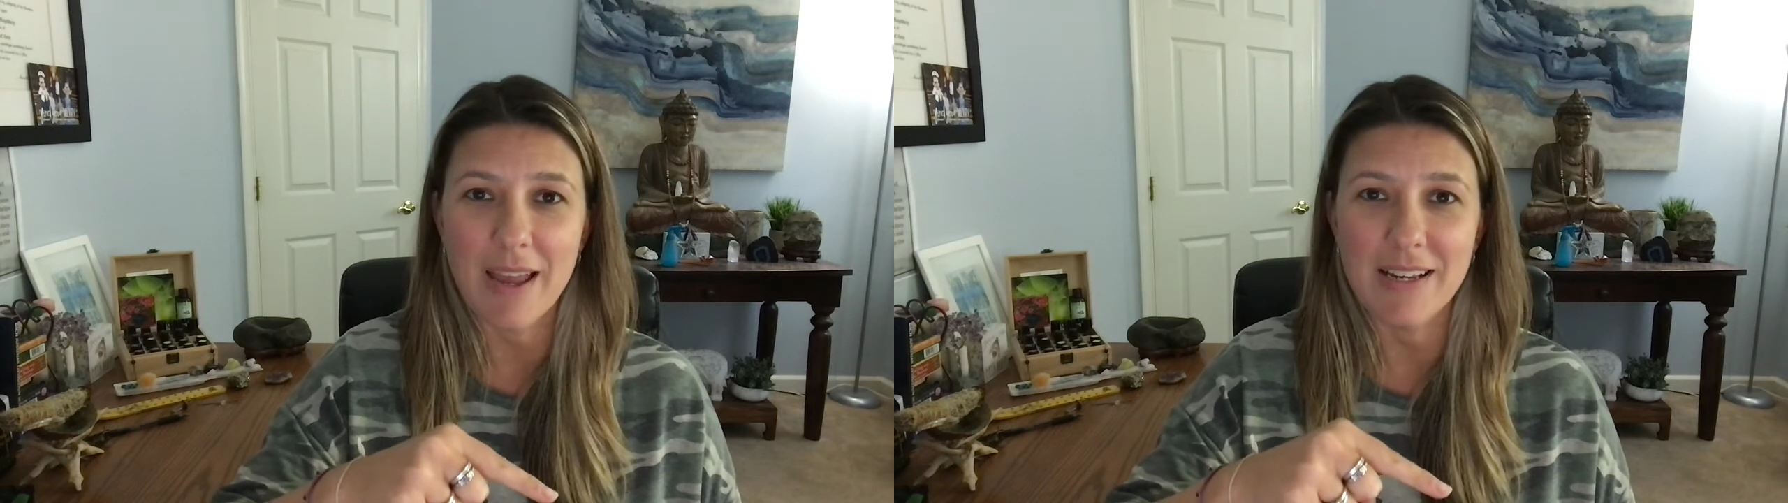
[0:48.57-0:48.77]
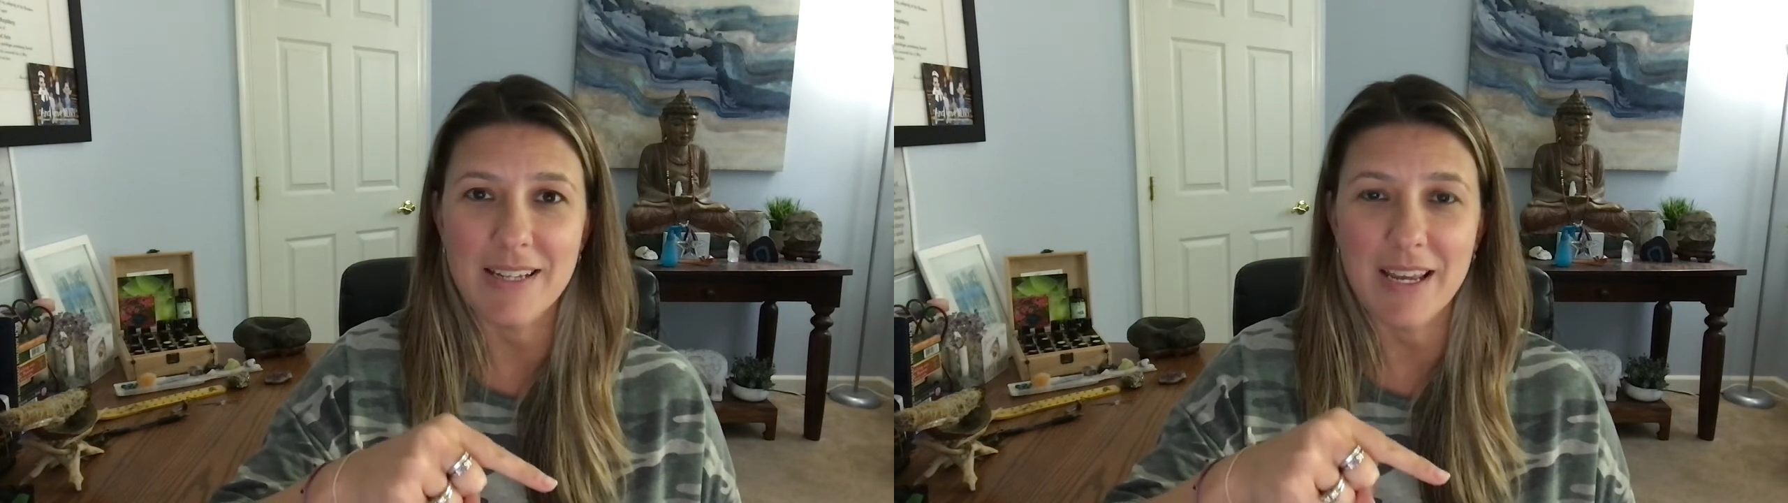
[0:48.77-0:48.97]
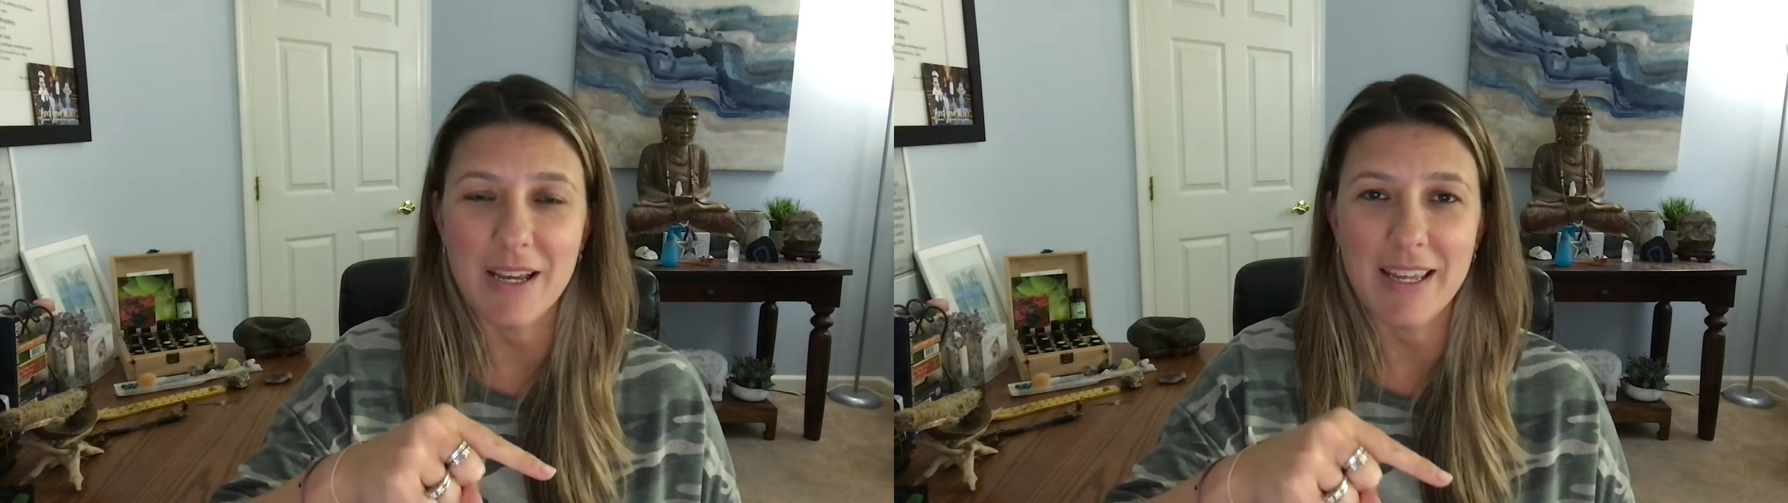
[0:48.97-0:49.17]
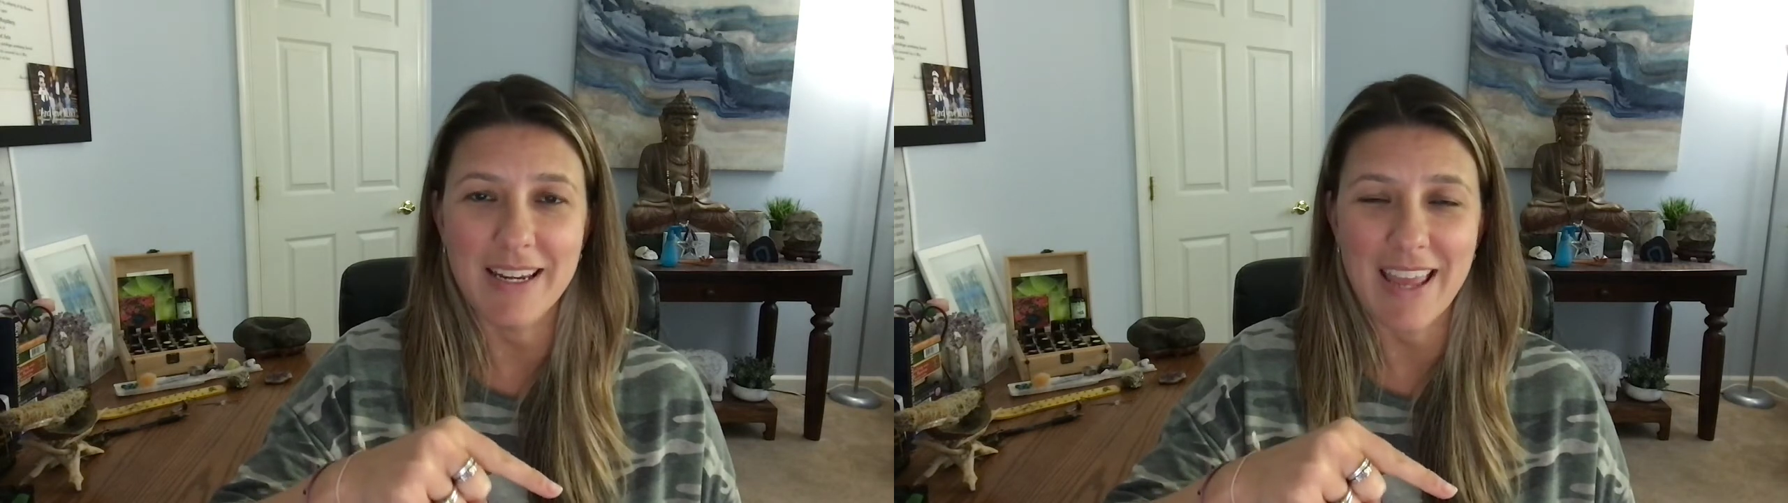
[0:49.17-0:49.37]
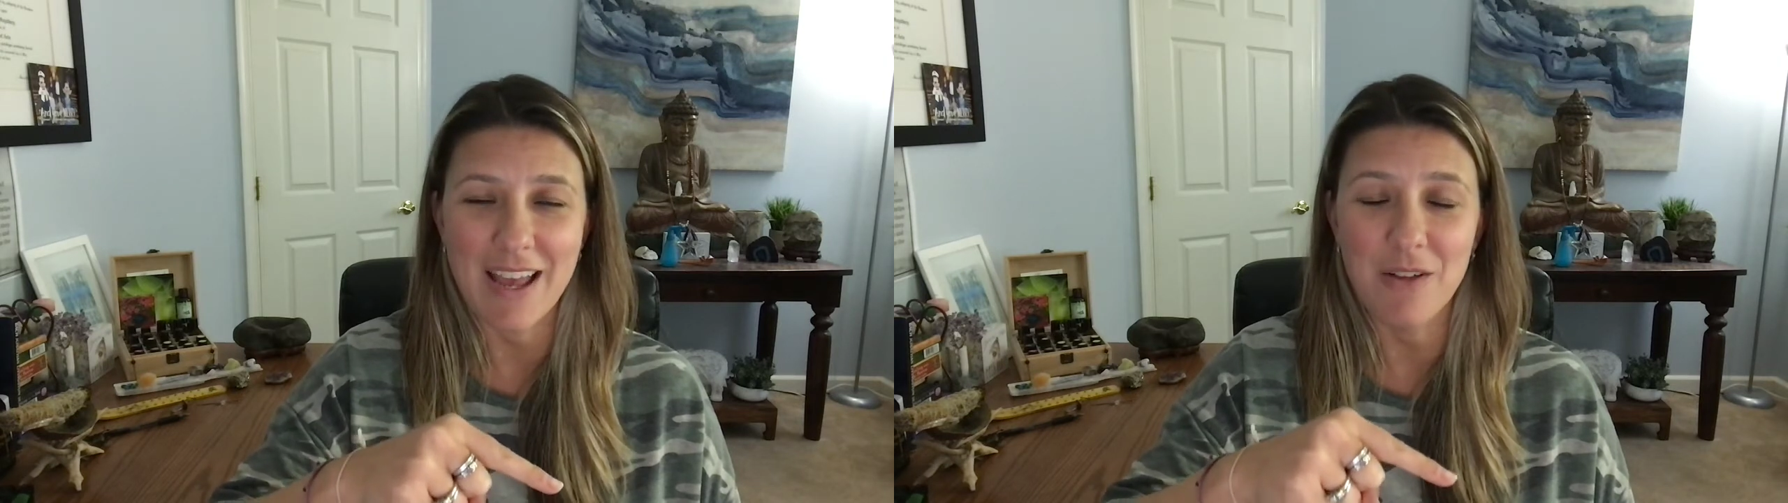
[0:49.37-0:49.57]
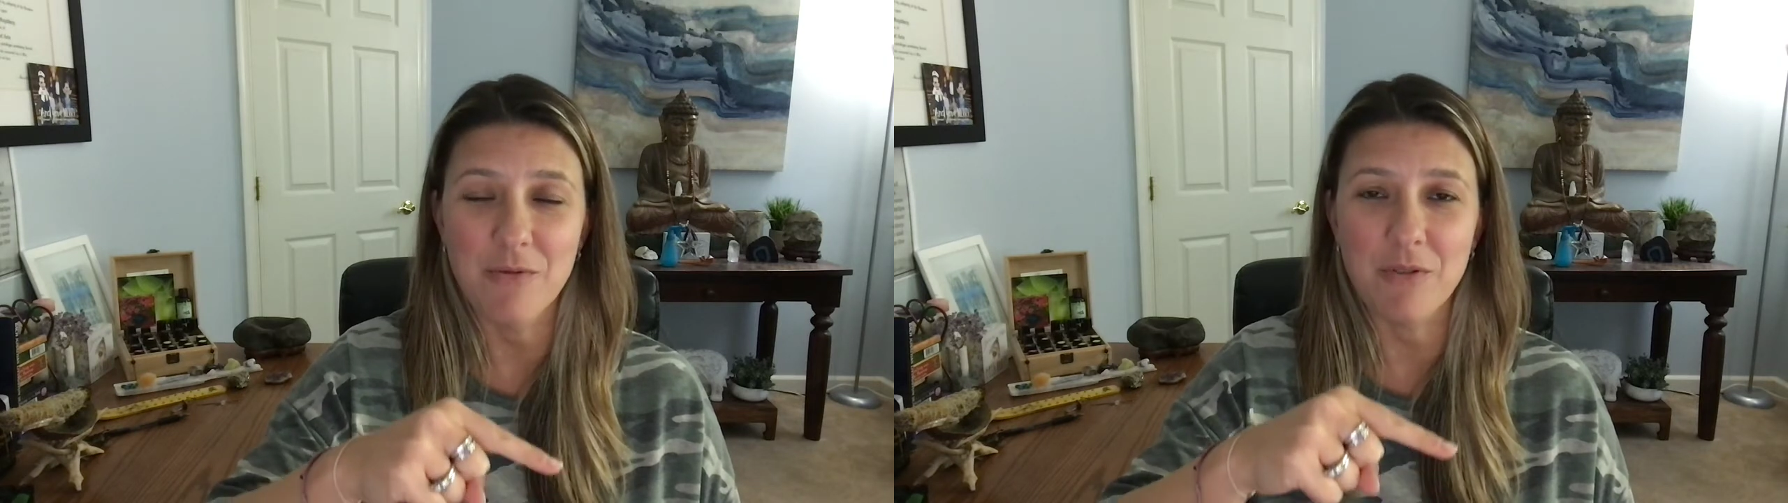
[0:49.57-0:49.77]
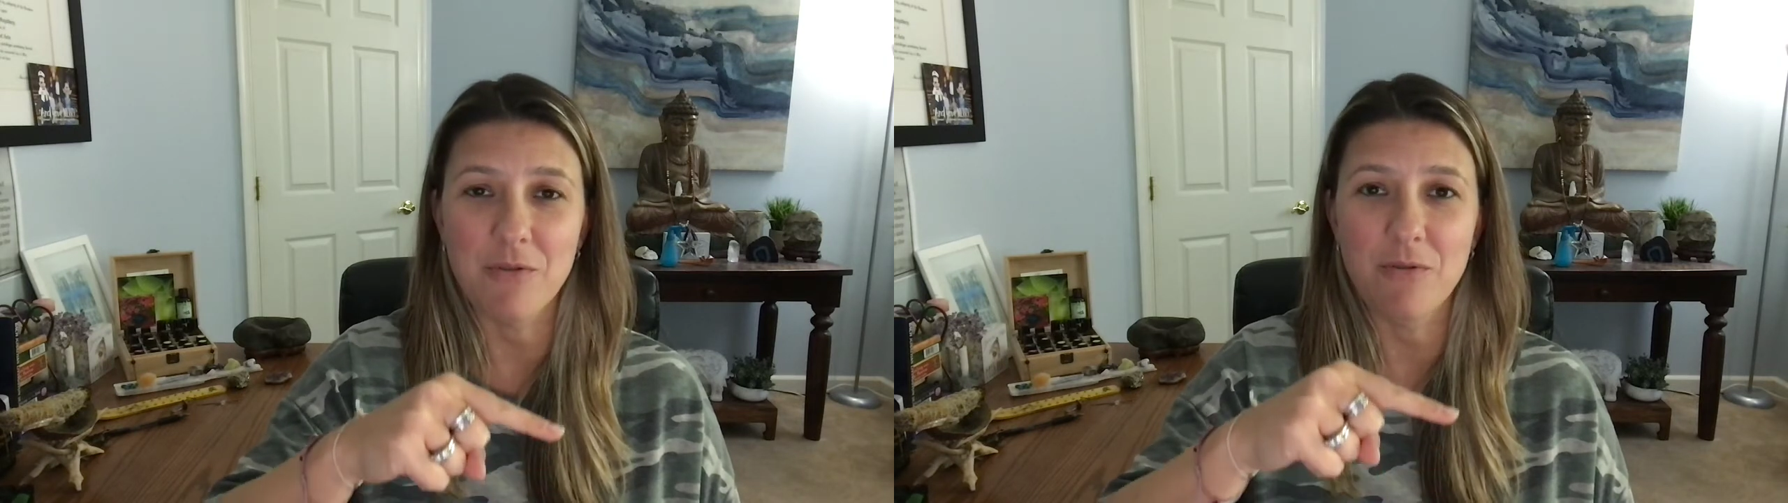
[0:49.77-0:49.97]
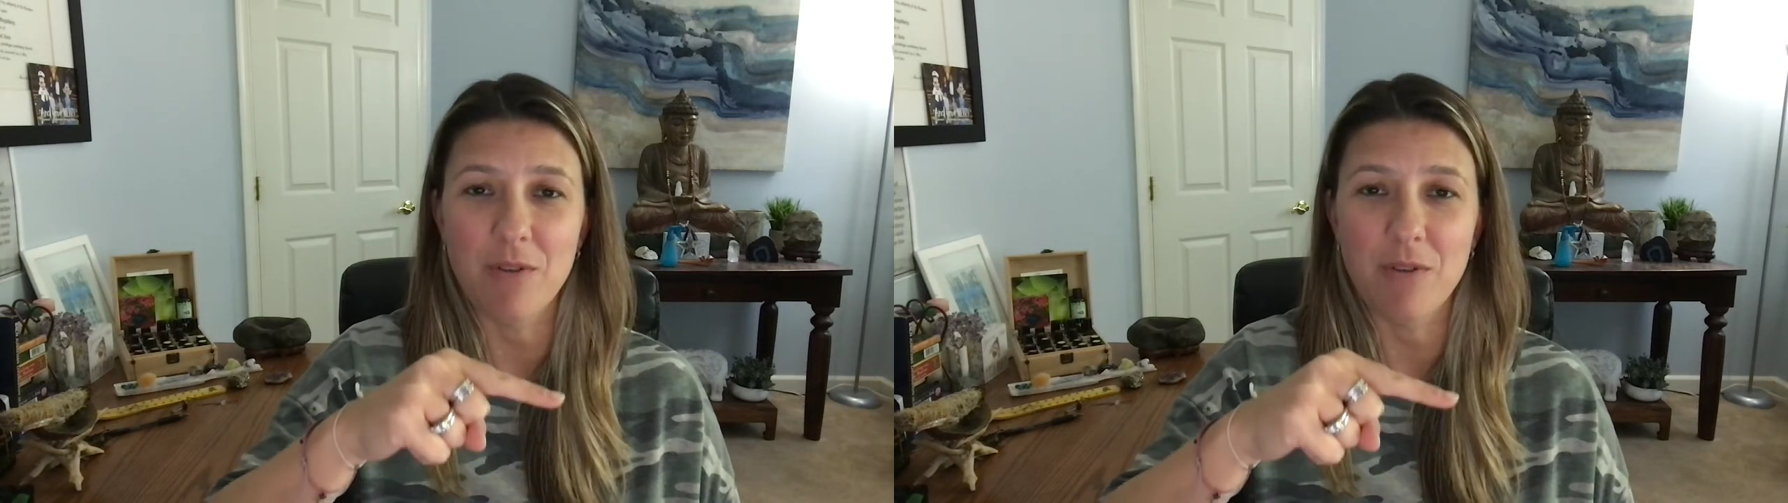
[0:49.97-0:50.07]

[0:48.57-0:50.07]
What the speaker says: and take an inhale for